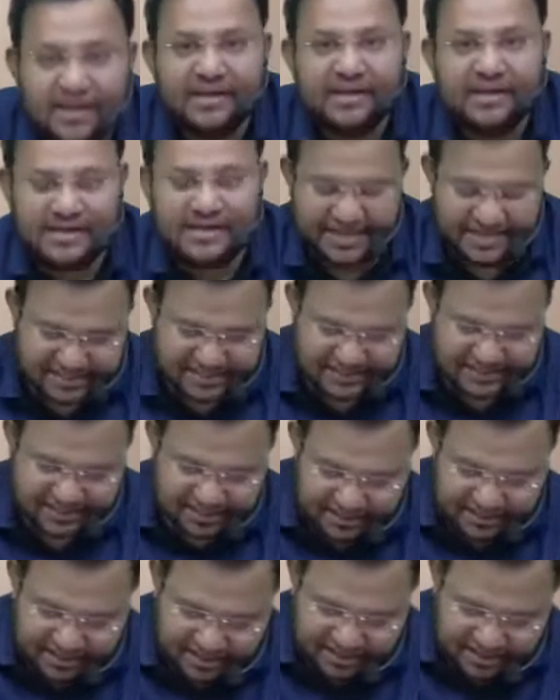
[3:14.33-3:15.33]
AS
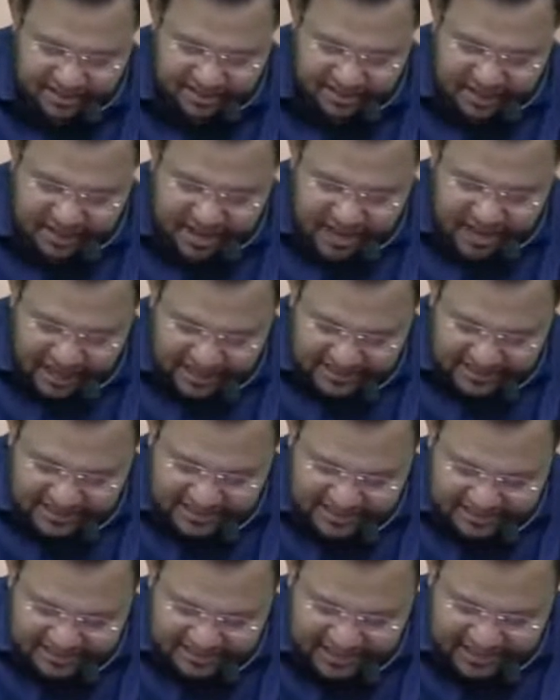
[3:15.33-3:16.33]
13.
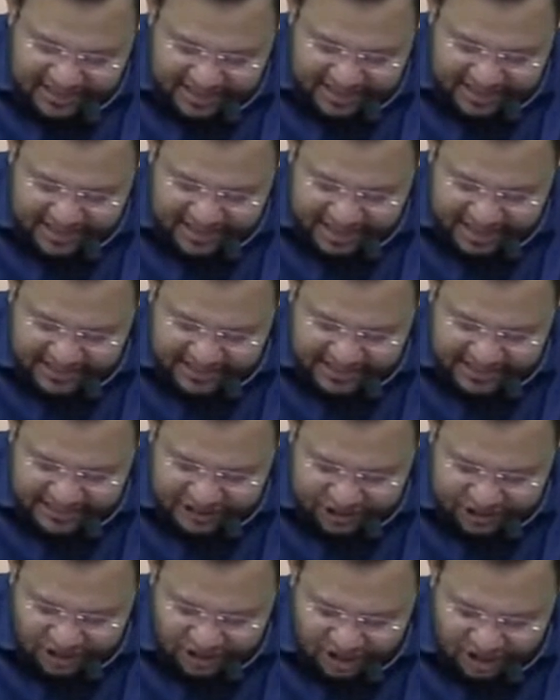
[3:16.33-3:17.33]
Assets held as a
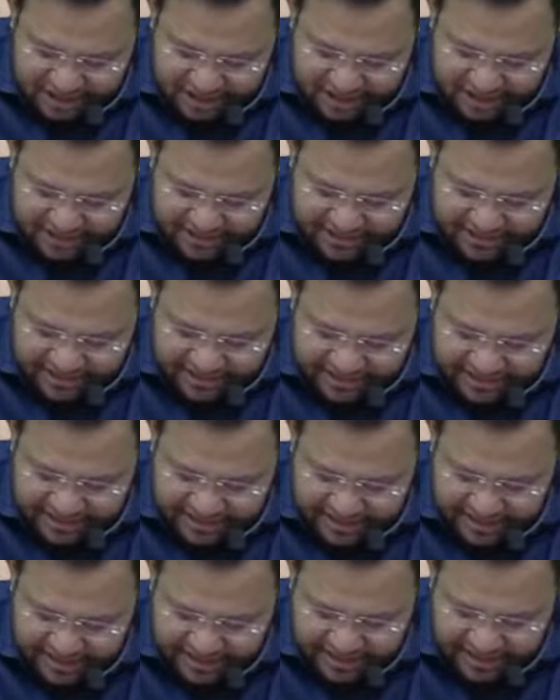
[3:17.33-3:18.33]
stock in trade
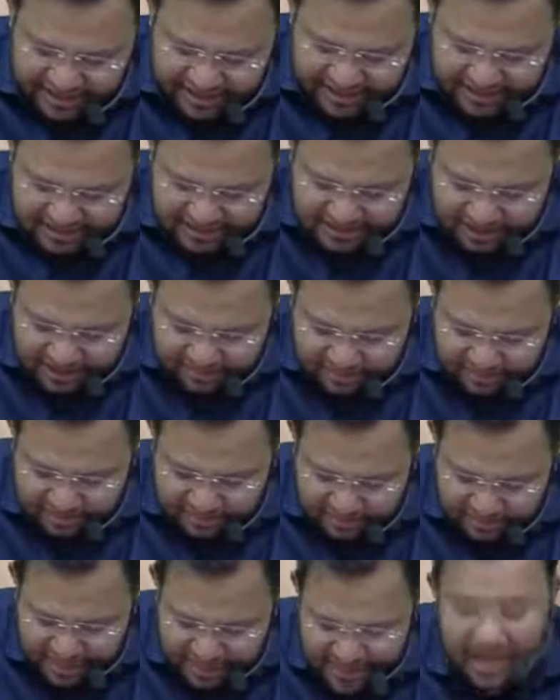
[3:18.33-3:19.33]
is covered
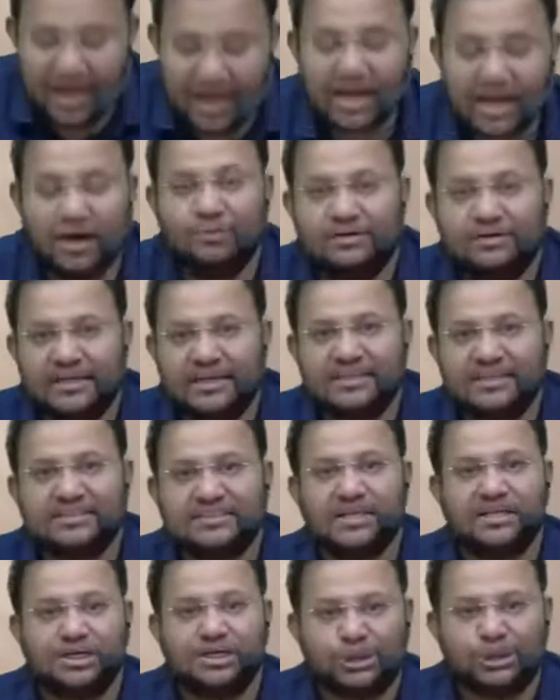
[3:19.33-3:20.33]
by accounting
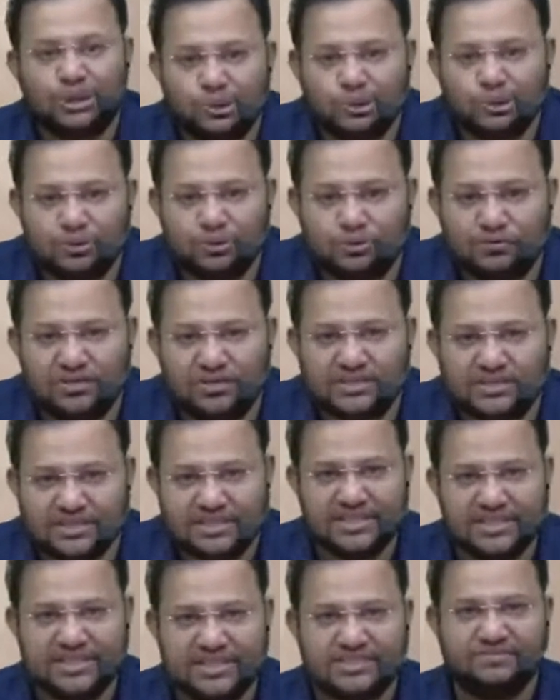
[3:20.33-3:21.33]
standard 2, which
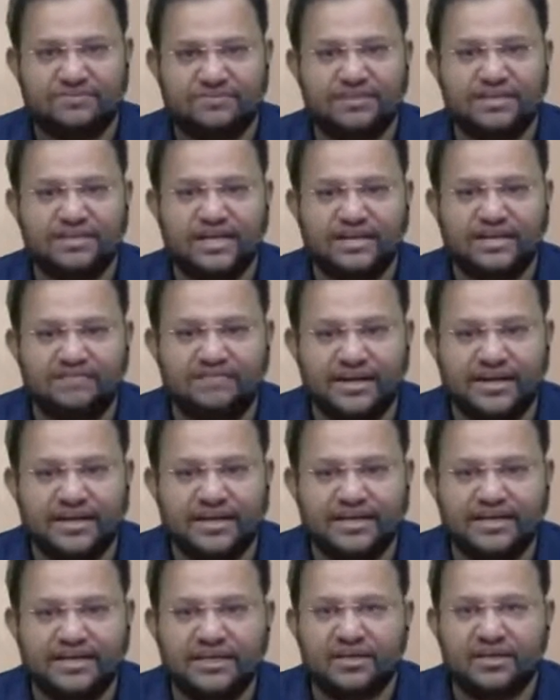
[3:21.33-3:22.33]
deals with
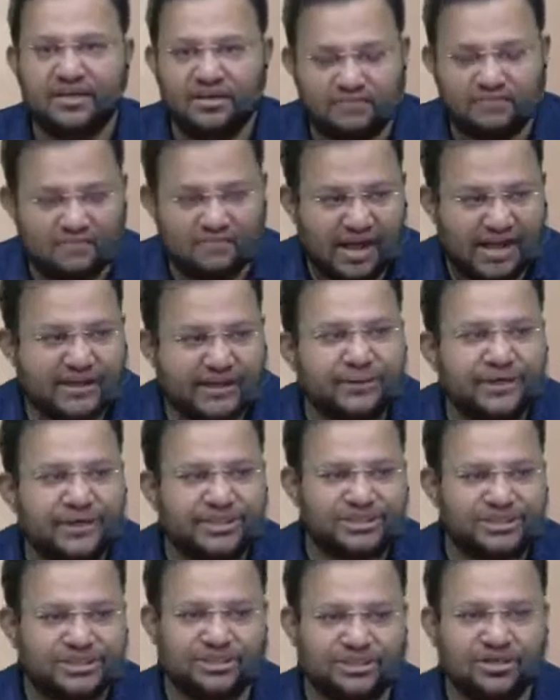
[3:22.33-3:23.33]
inventory
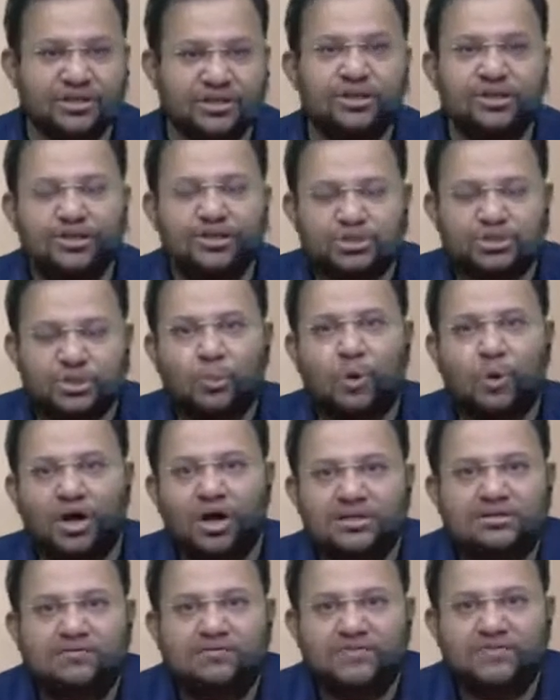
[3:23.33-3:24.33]
valuation. So
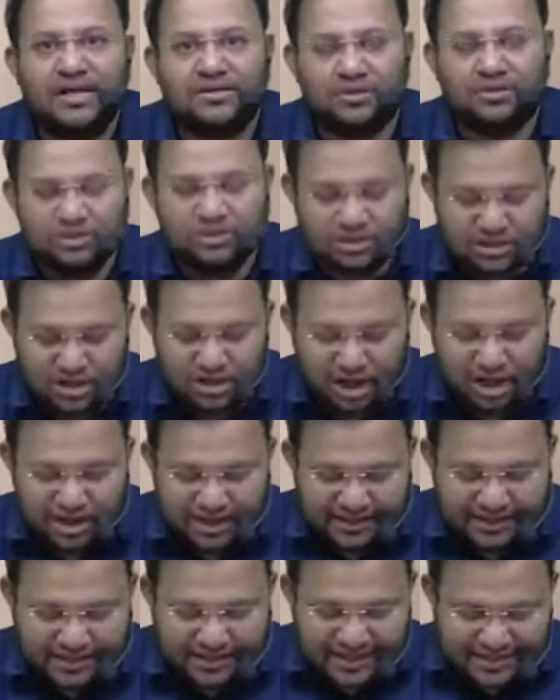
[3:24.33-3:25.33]
what we are going to talk
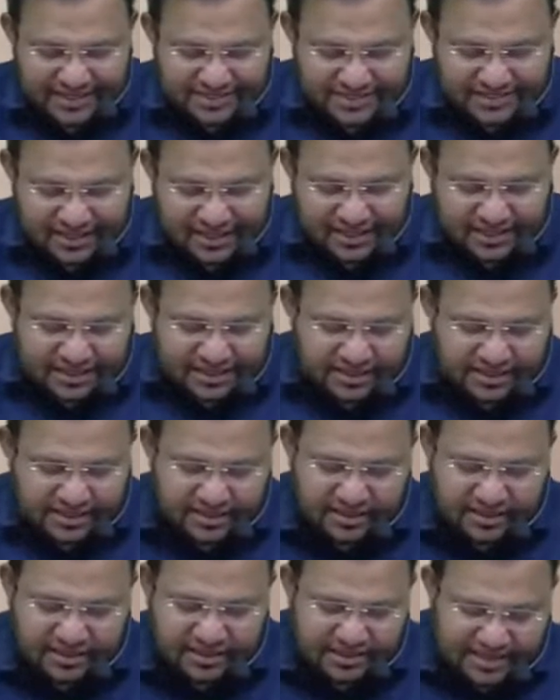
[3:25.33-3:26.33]
in AS 13
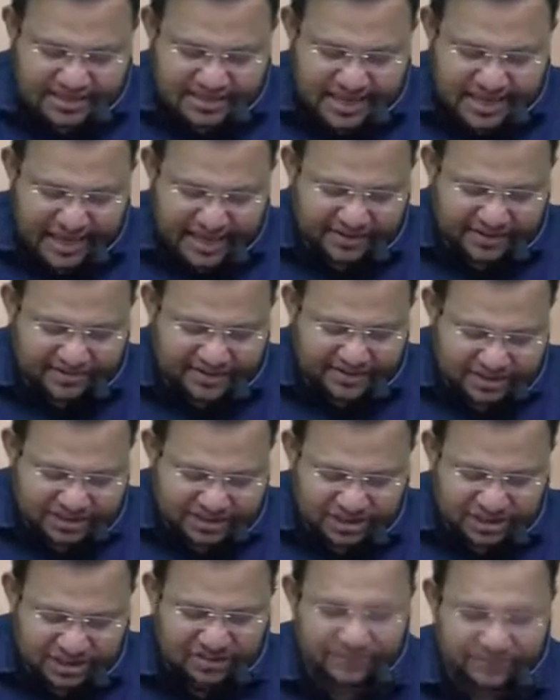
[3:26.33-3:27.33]
is
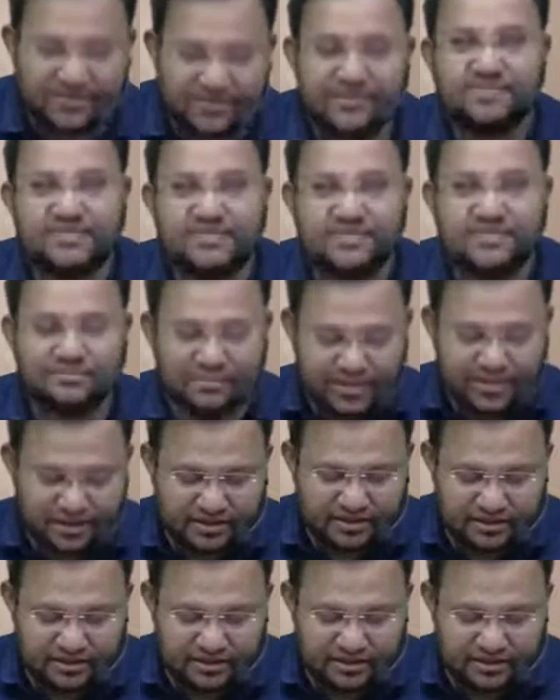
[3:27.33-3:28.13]
acquisition of investment,